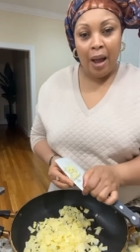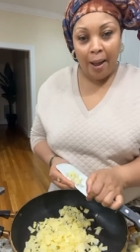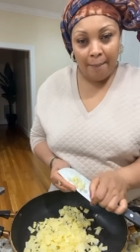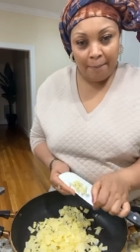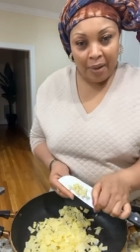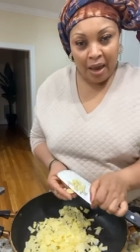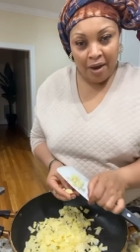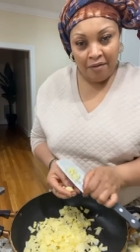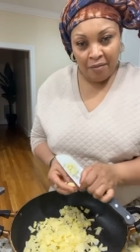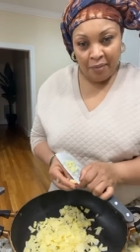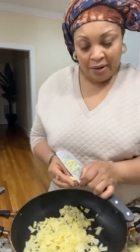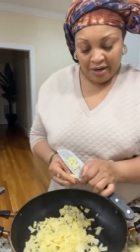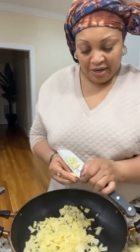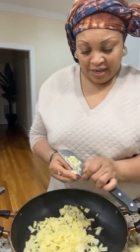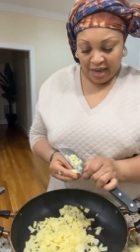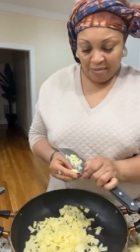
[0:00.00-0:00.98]
Bam,
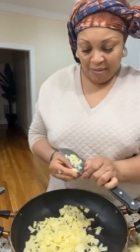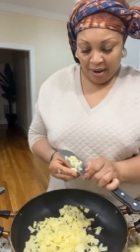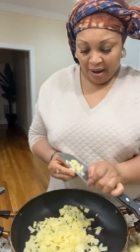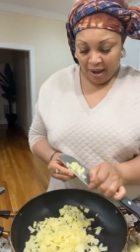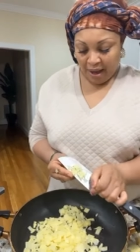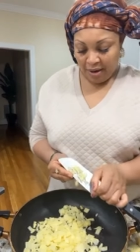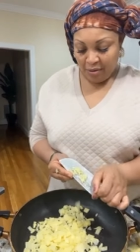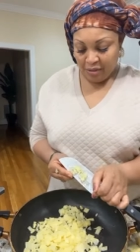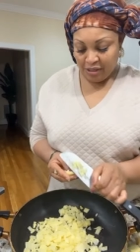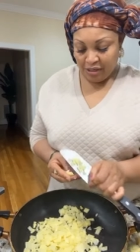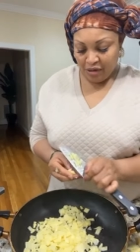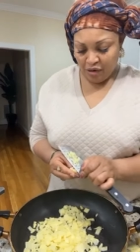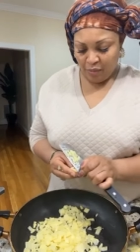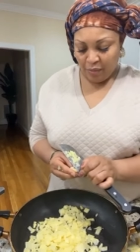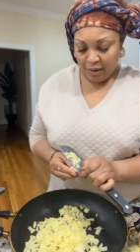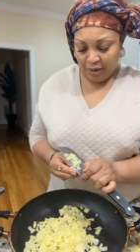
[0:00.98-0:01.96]
everybody came out. I don't
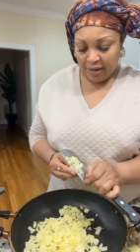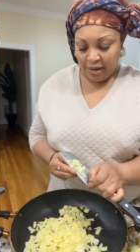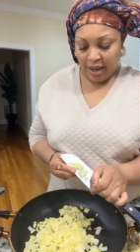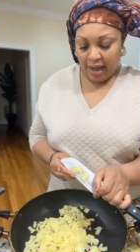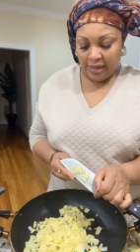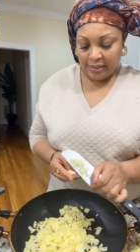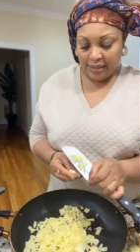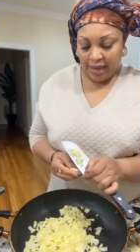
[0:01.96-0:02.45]
see nobody.